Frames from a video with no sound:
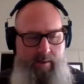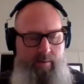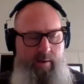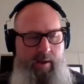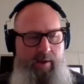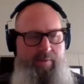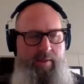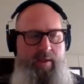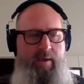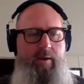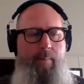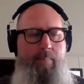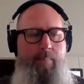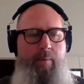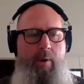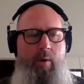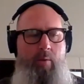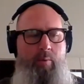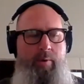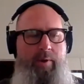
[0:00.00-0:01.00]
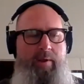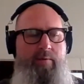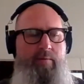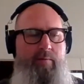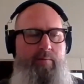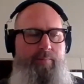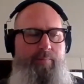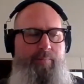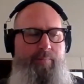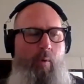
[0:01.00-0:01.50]
I think, a
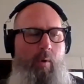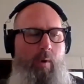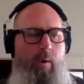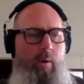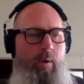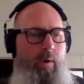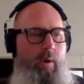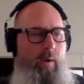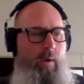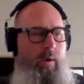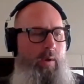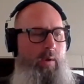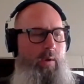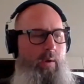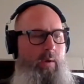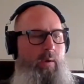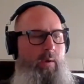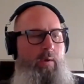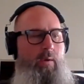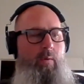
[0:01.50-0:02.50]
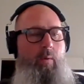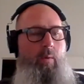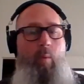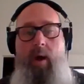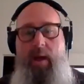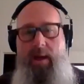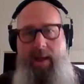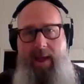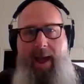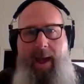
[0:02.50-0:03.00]
reason for
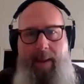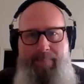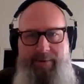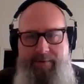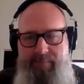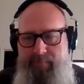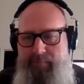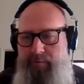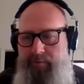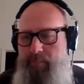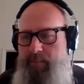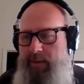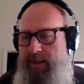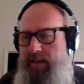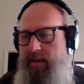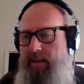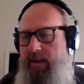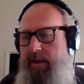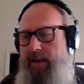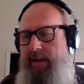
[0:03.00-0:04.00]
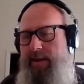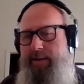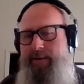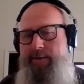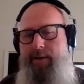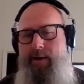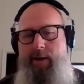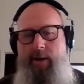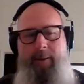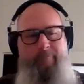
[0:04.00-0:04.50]
what happened to me.
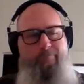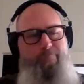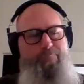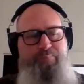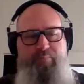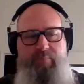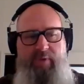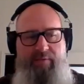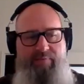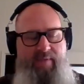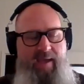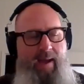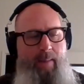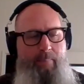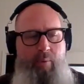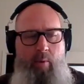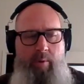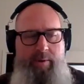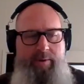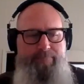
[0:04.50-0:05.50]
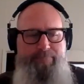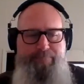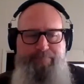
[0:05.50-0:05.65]
And at that point,